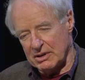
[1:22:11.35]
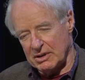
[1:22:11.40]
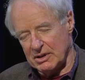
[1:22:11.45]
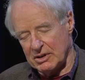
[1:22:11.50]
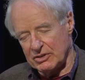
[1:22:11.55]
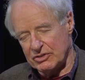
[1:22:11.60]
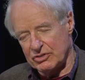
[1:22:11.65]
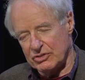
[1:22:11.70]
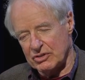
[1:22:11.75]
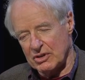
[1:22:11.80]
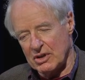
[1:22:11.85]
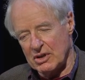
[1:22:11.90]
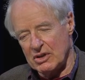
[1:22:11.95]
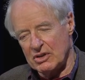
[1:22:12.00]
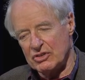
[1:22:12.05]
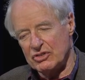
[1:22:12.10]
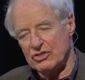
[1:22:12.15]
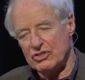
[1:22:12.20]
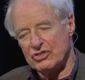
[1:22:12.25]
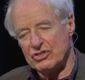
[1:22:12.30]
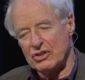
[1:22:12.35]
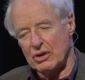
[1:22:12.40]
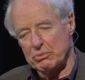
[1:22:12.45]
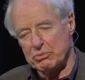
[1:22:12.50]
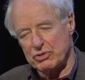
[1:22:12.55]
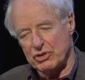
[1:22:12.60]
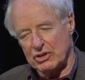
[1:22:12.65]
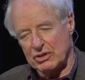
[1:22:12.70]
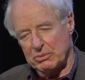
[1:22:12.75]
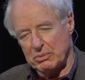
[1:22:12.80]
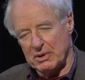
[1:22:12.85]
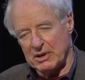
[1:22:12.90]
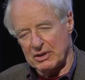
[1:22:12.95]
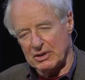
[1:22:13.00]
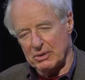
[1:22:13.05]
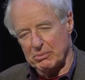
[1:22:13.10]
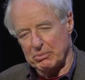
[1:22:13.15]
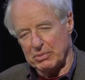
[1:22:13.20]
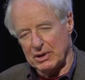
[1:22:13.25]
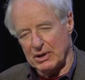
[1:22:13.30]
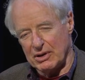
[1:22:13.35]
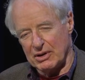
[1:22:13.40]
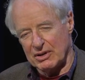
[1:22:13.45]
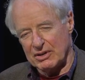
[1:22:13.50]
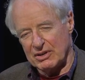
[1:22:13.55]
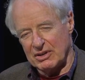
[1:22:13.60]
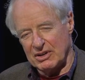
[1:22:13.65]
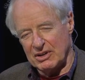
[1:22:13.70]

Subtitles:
it's subject matter block.